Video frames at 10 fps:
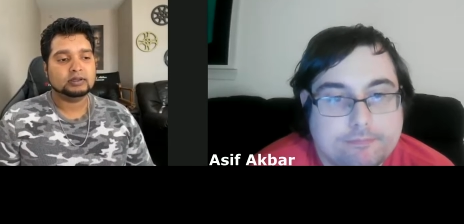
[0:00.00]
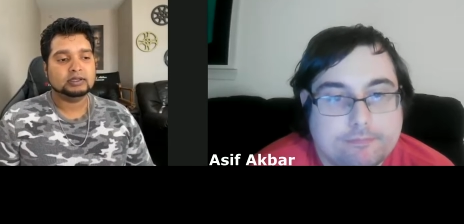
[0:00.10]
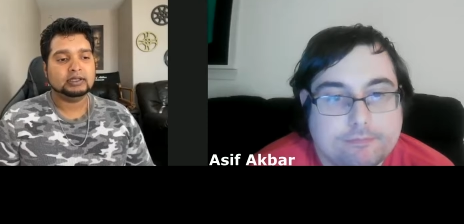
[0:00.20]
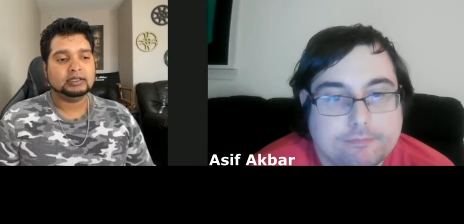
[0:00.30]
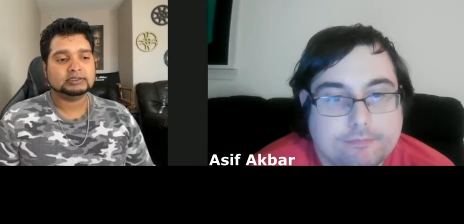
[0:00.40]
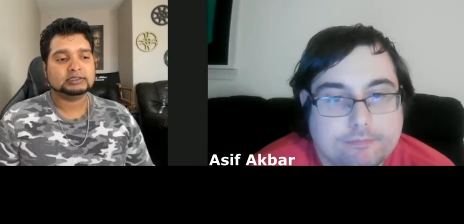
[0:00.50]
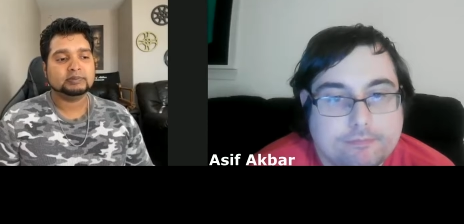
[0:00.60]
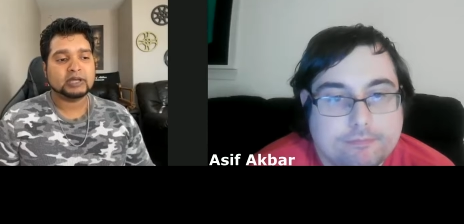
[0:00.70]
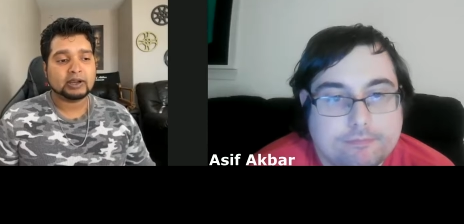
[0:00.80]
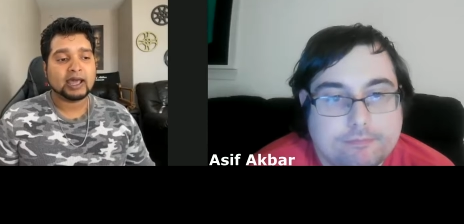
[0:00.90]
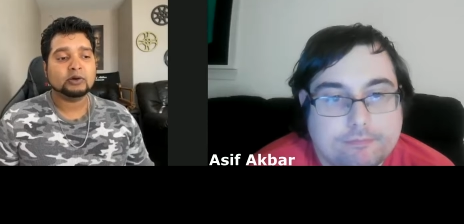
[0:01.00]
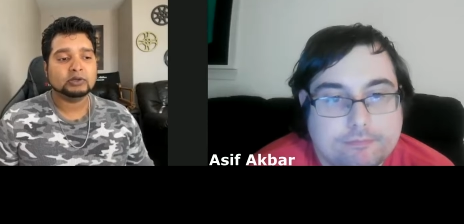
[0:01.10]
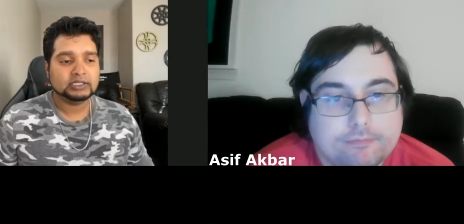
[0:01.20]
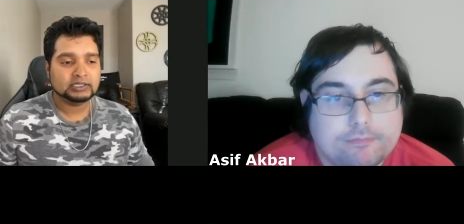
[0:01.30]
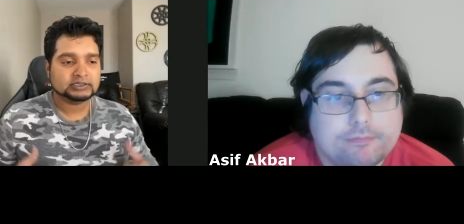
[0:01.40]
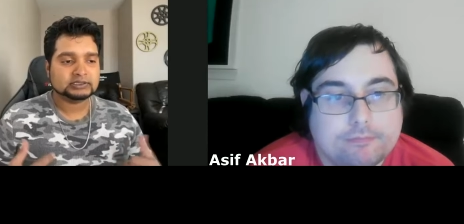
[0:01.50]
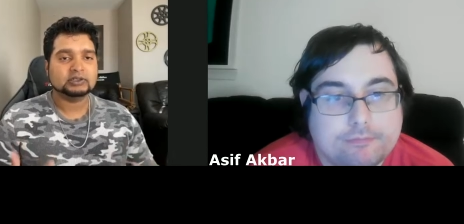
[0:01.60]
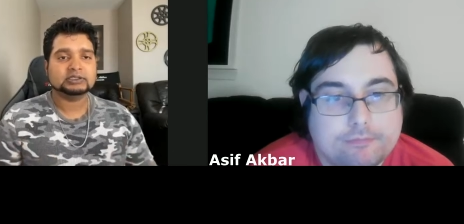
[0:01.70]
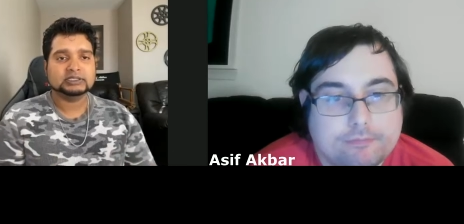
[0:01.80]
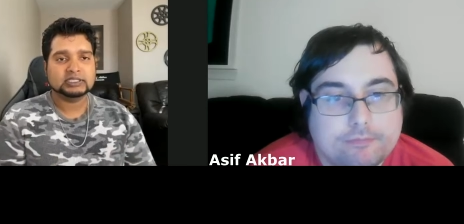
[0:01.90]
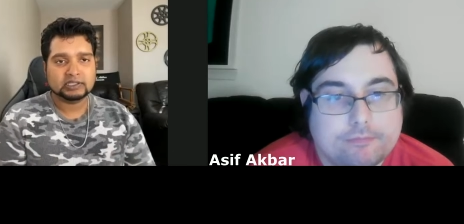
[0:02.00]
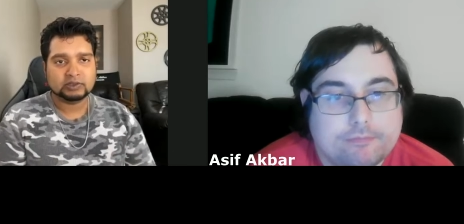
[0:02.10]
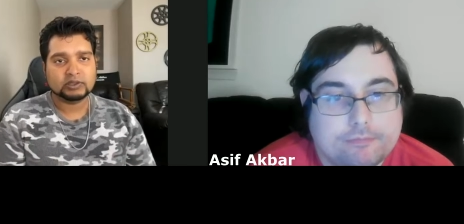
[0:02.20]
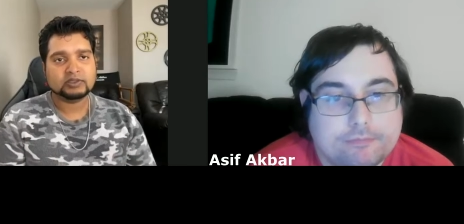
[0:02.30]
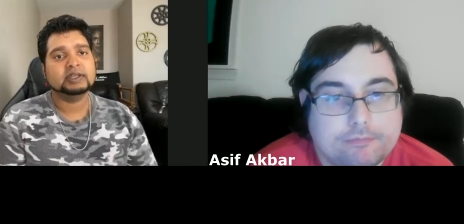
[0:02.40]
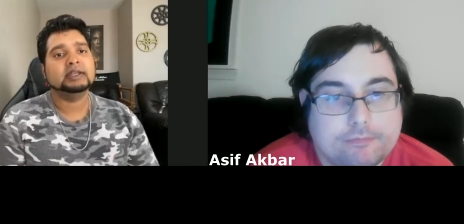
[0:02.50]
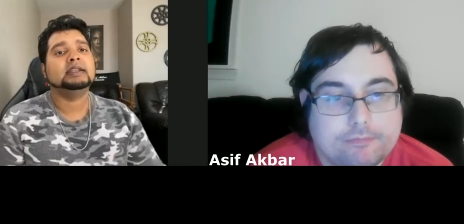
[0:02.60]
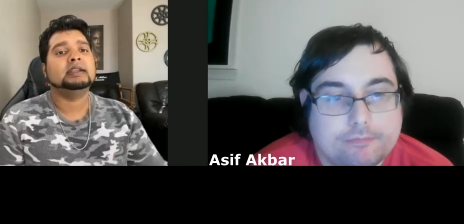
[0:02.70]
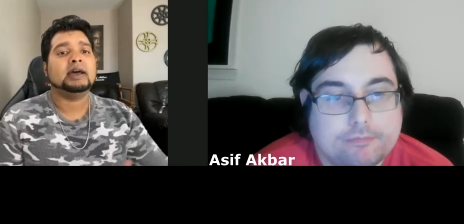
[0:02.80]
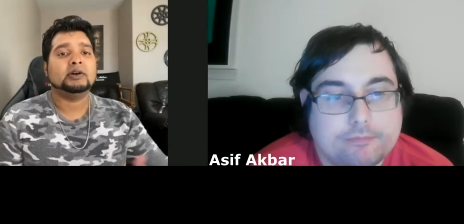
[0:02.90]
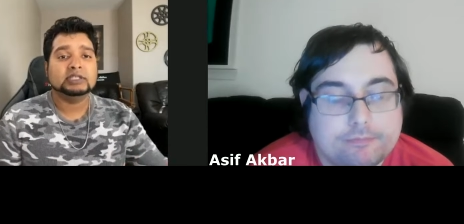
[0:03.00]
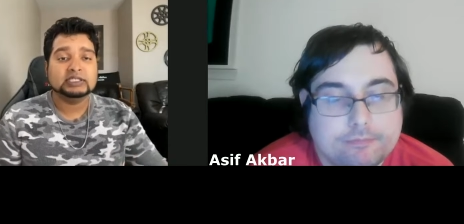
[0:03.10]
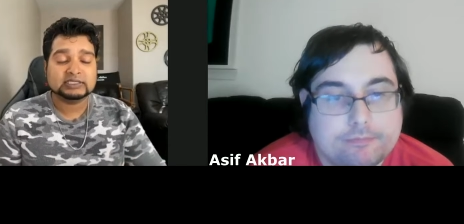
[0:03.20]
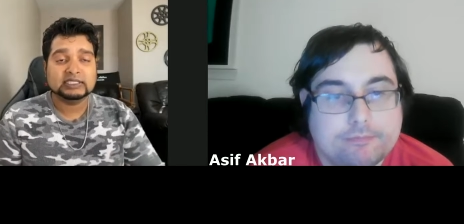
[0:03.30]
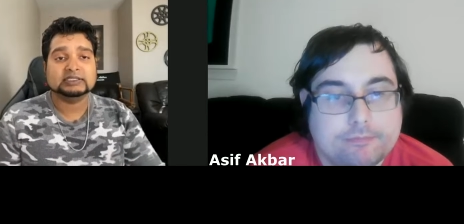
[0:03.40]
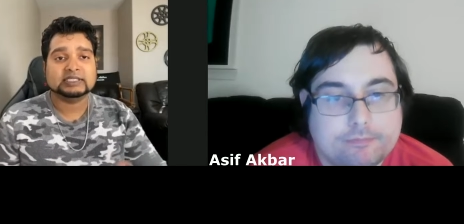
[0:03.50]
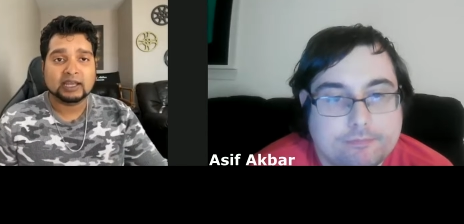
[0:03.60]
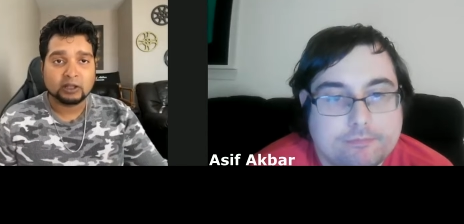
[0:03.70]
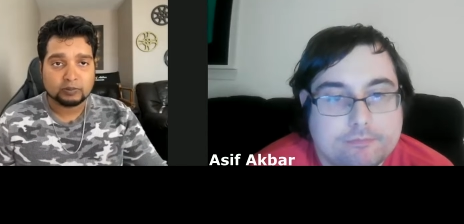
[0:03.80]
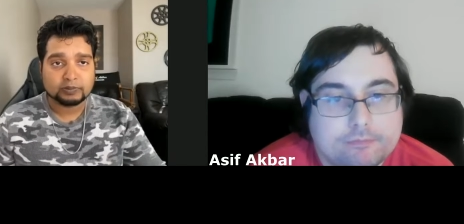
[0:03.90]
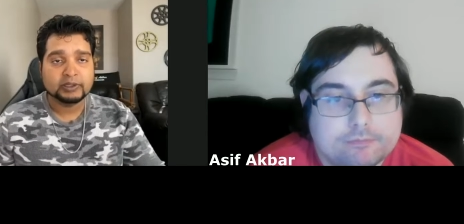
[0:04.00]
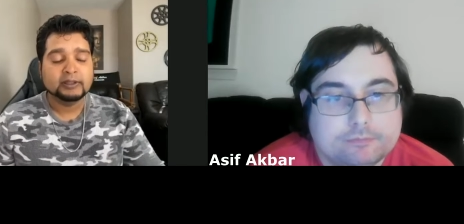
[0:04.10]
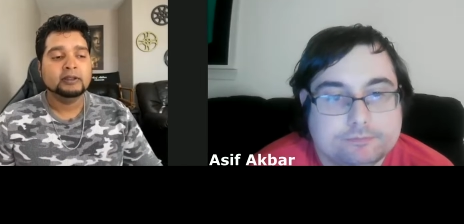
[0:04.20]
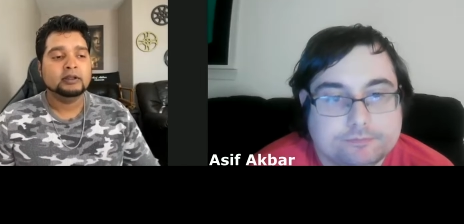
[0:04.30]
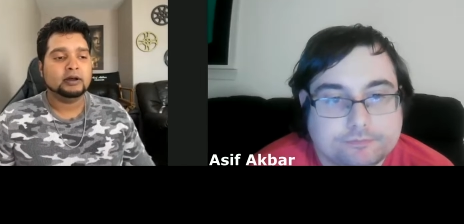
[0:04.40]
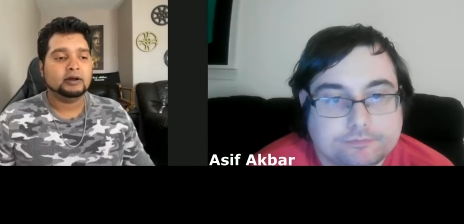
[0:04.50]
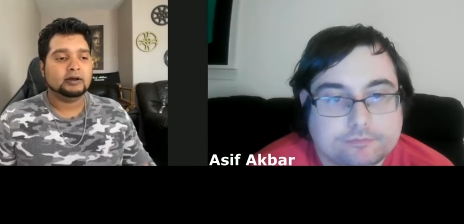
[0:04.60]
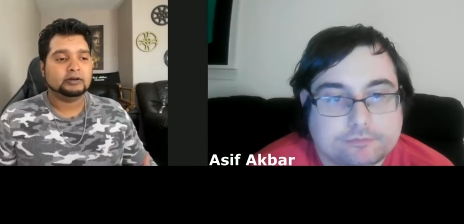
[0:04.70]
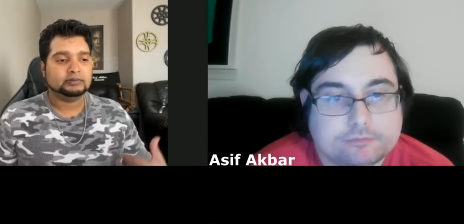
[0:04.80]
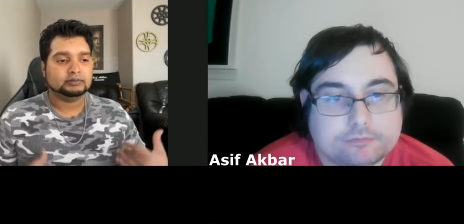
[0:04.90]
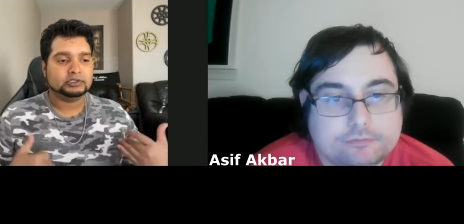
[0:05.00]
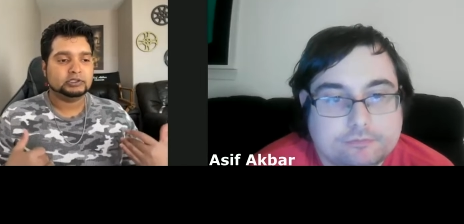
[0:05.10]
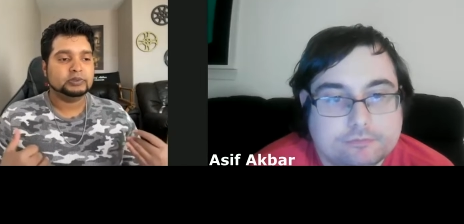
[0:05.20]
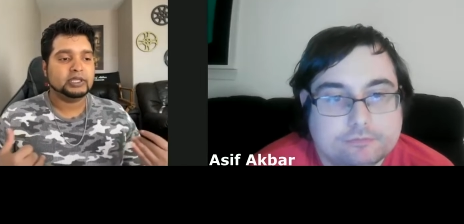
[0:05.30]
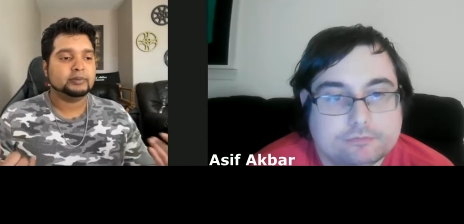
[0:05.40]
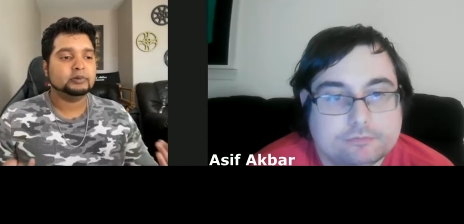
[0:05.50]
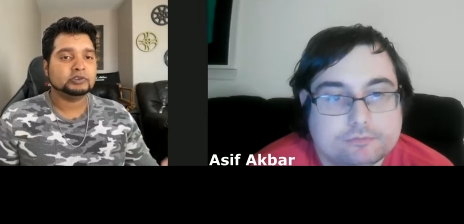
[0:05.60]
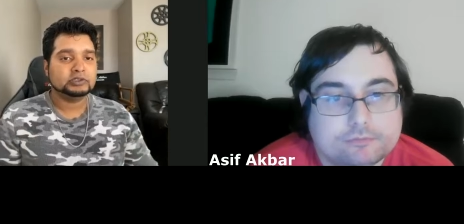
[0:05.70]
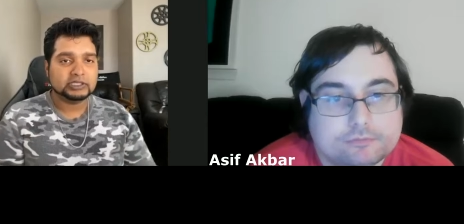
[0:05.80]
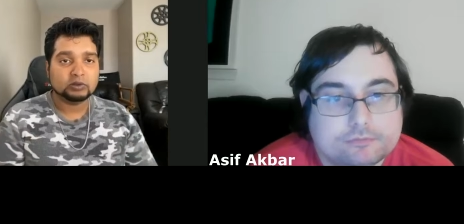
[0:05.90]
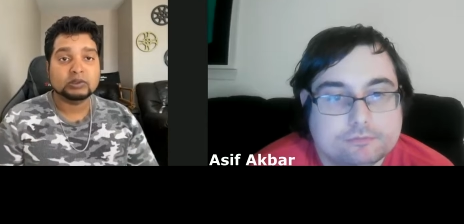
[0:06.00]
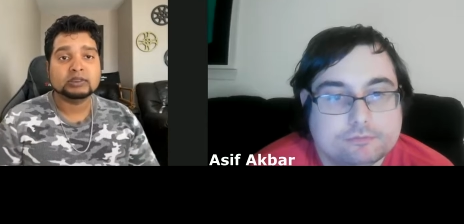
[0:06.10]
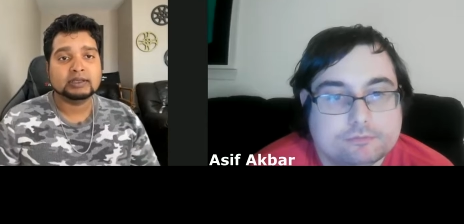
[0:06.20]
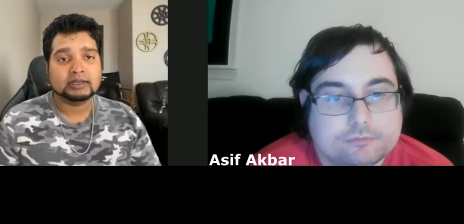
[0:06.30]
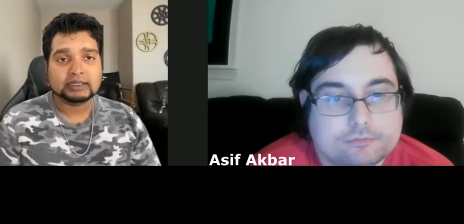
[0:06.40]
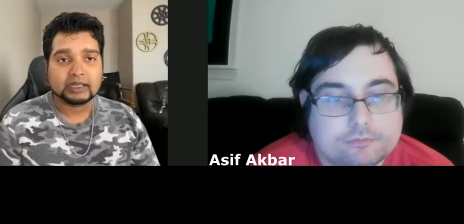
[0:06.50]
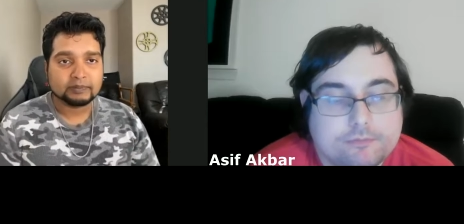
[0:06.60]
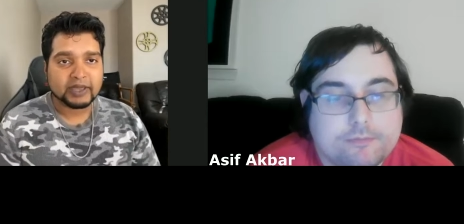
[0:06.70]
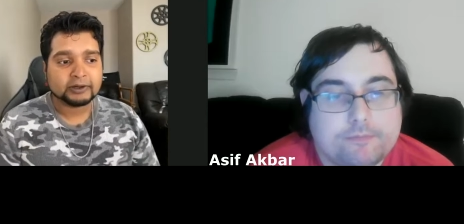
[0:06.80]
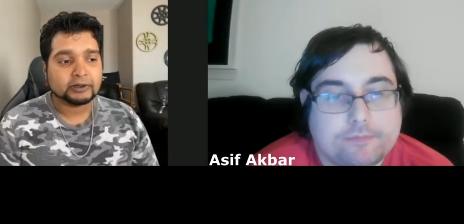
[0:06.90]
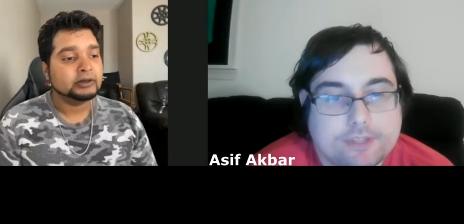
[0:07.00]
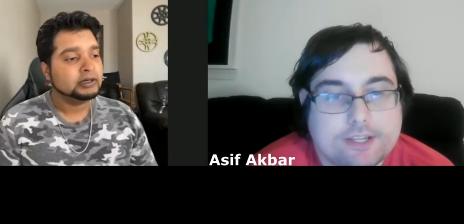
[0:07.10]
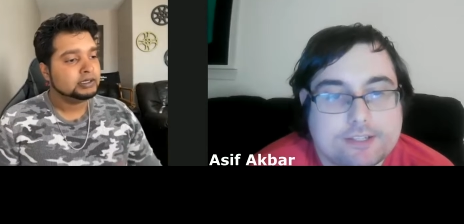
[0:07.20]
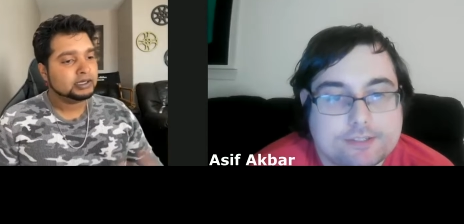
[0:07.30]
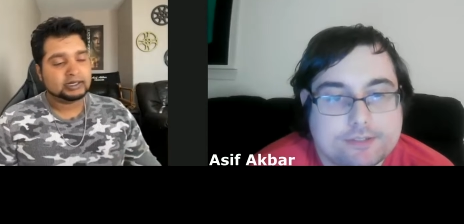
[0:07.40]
Speaker 1: it's about how he starts dealing with it, and how he seeks help to be able to deal with it and get better.